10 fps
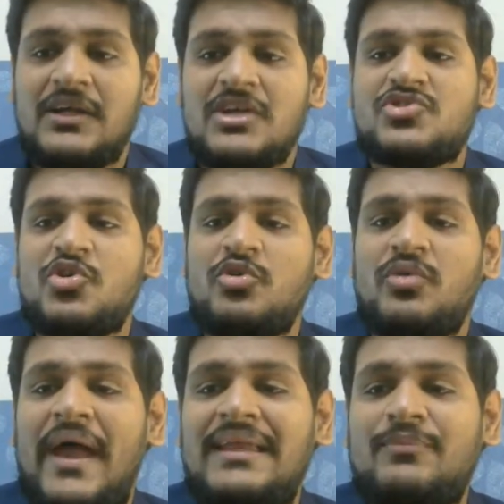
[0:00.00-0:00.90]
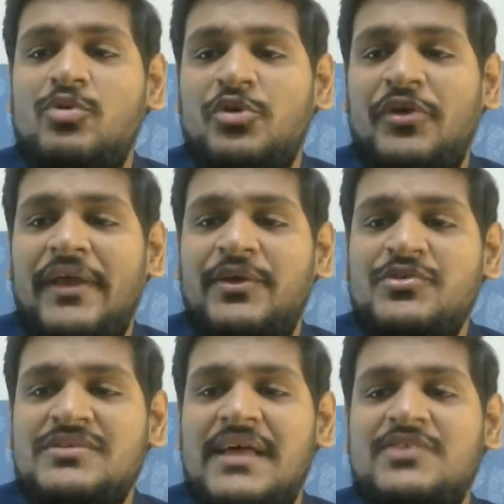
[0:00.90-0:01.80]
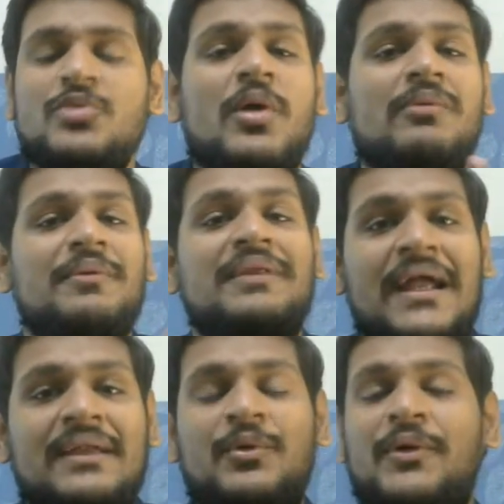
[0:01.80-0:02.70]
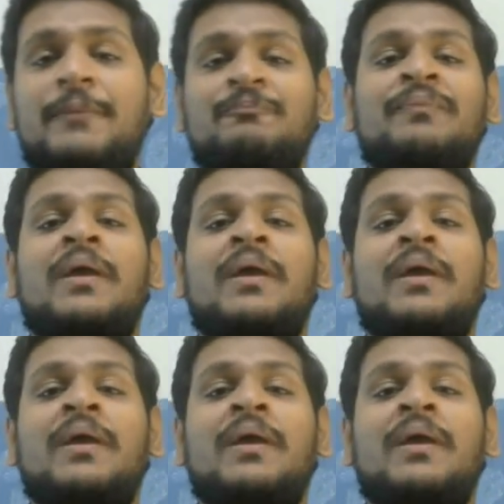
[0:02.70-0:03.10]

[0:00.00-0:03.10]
So any book you can use. There is no problem in that. Okay.